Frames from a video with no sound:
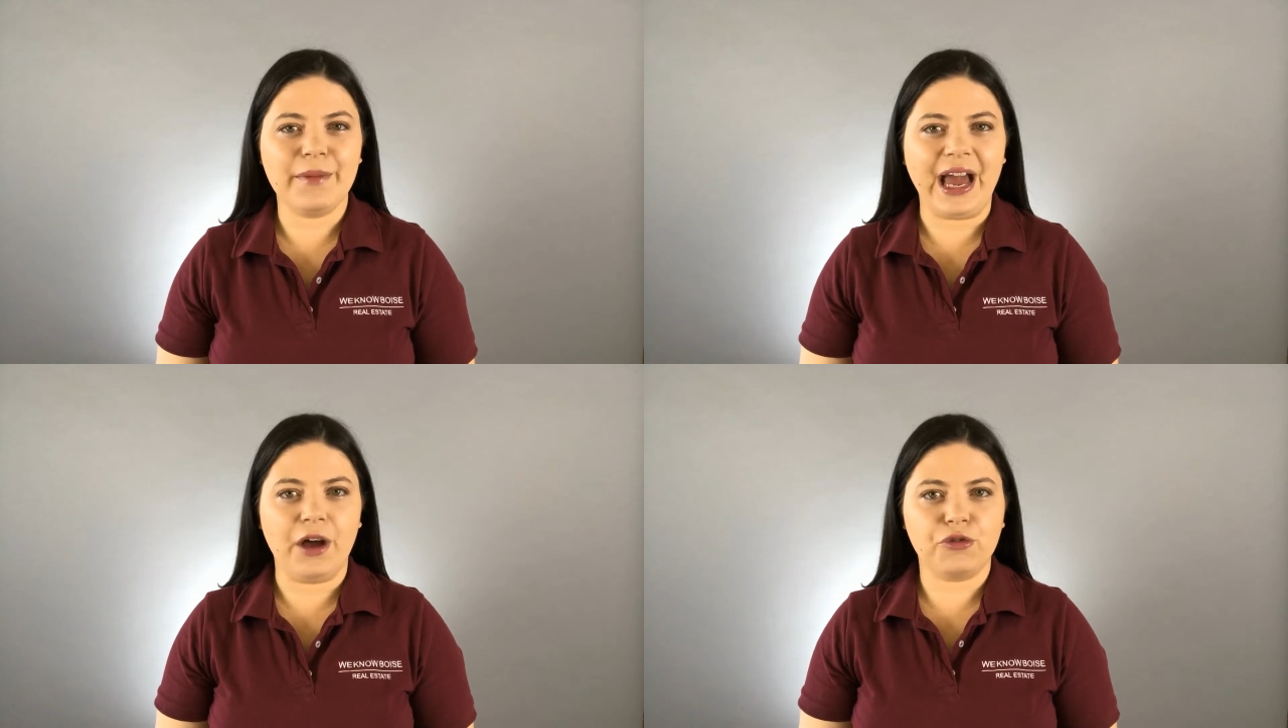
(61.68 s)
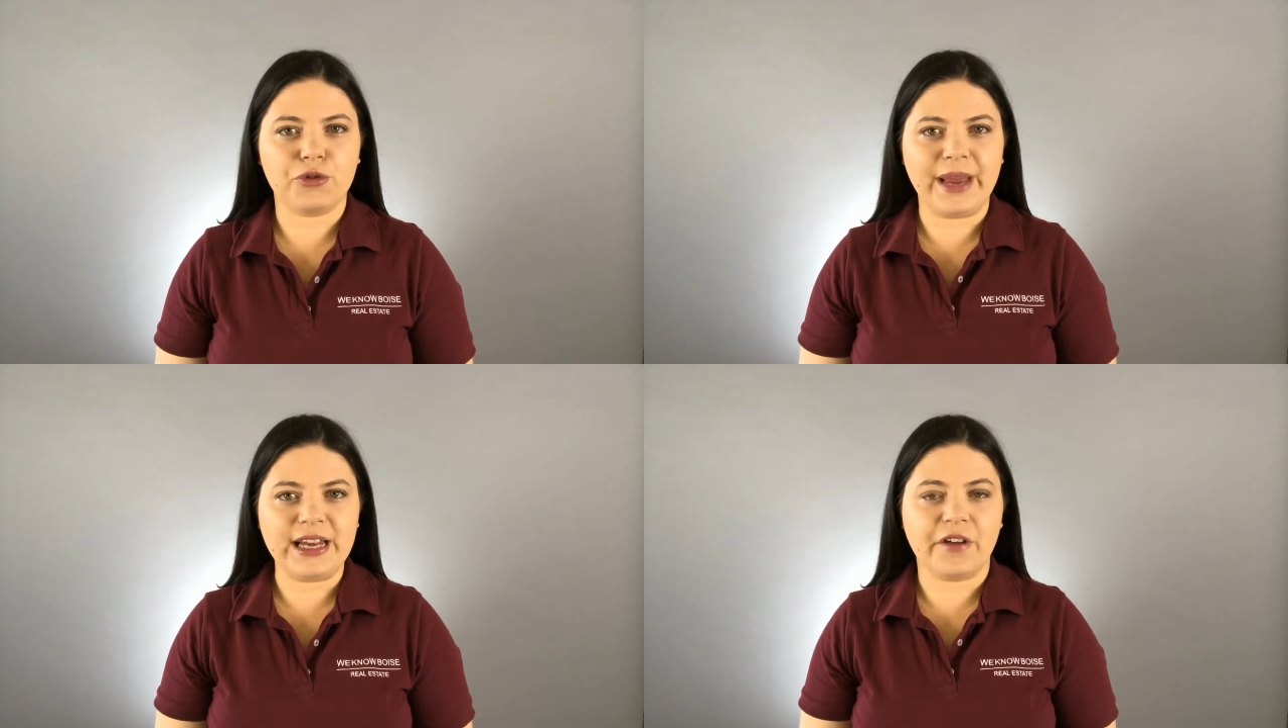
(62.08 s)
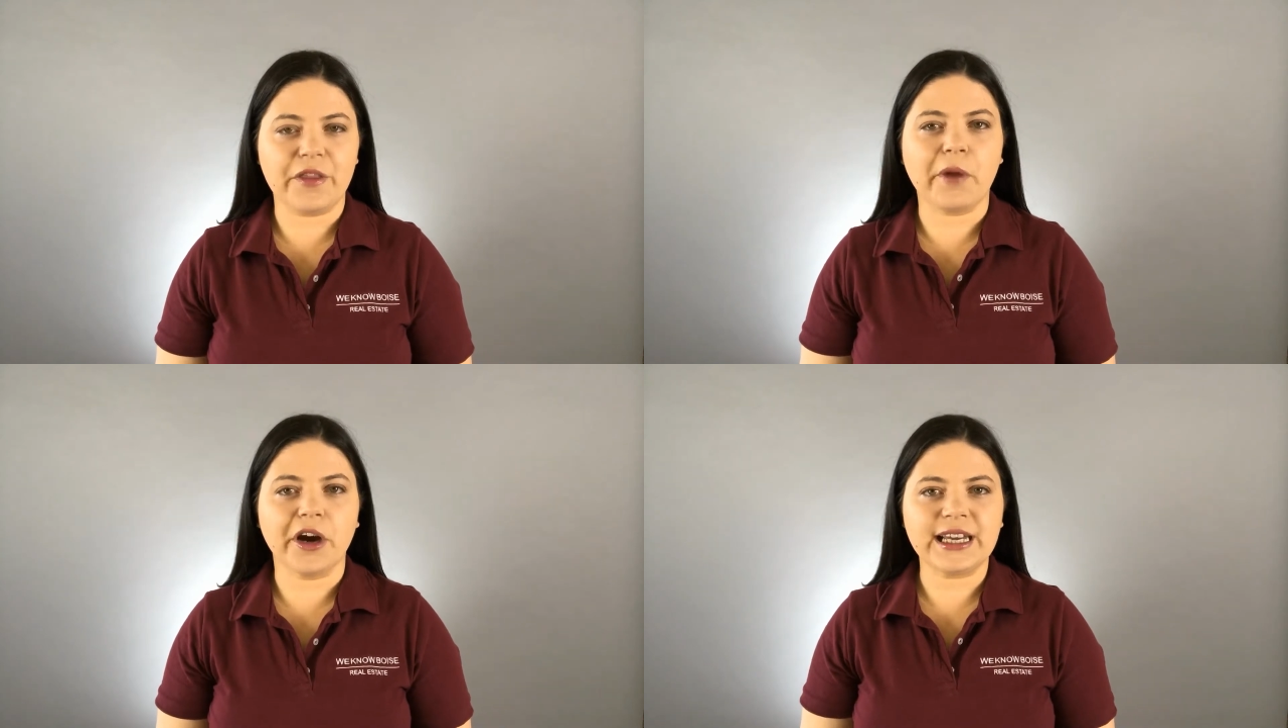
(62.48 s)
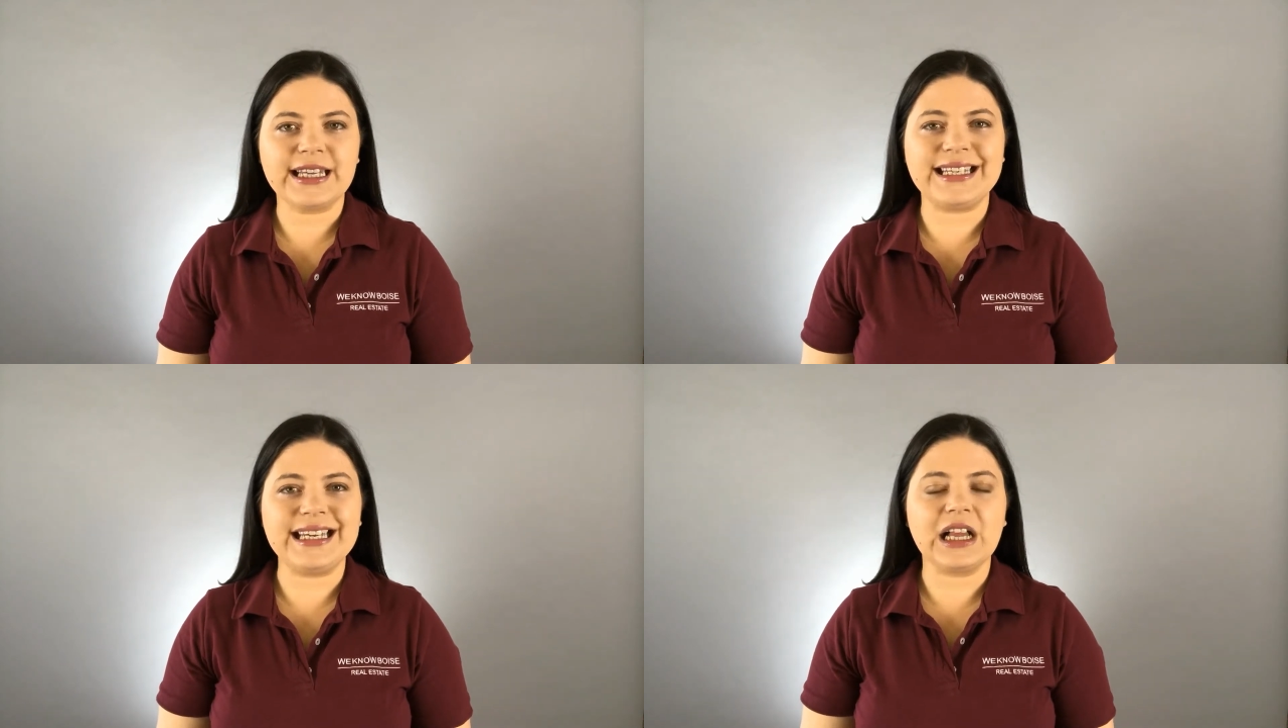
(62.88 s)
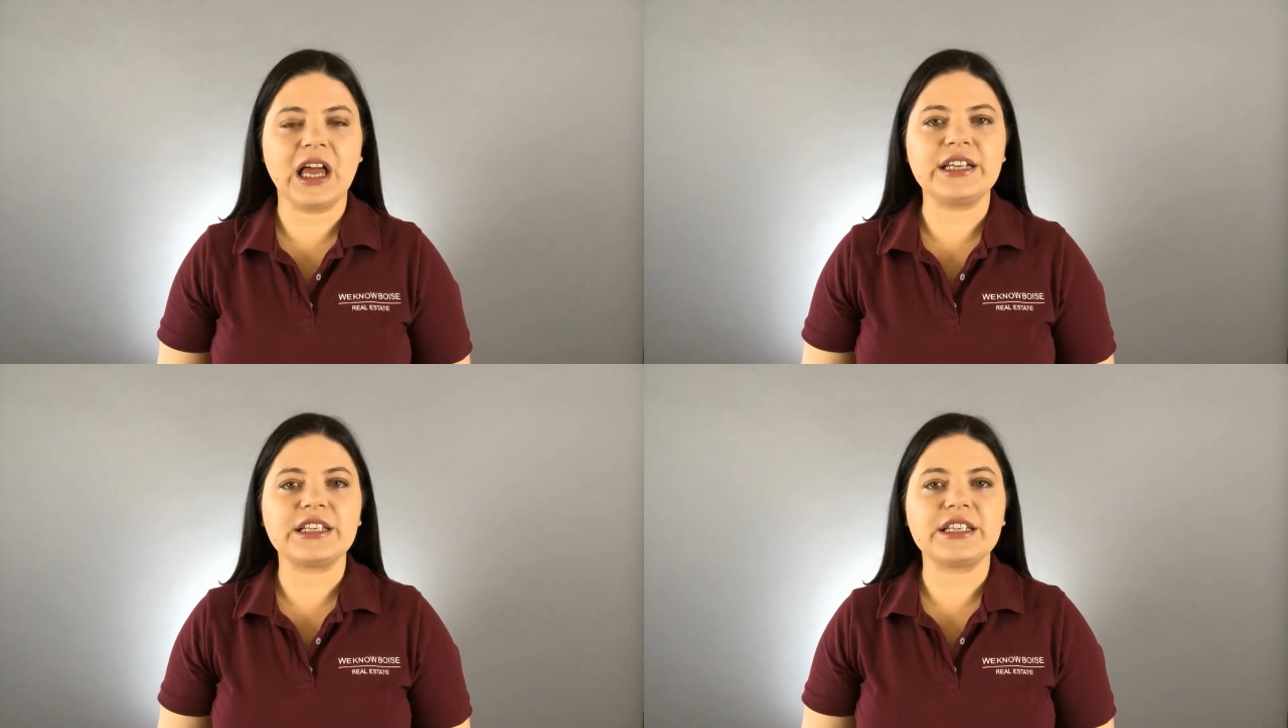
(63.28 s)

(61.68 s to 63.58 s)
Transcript: a house remained on the market declined